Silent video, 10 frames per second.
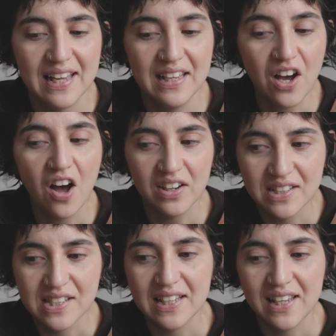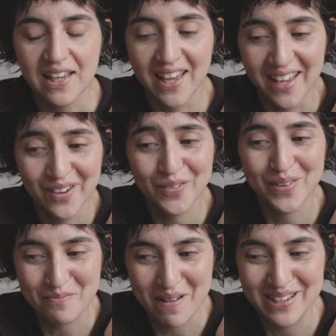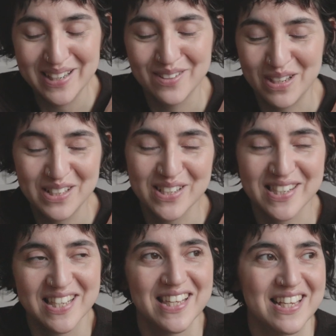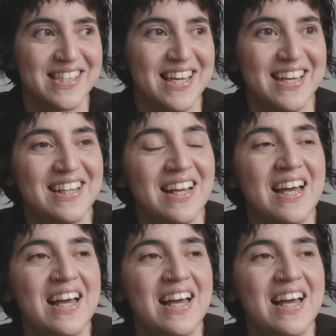It honestly reminded me, just as I said,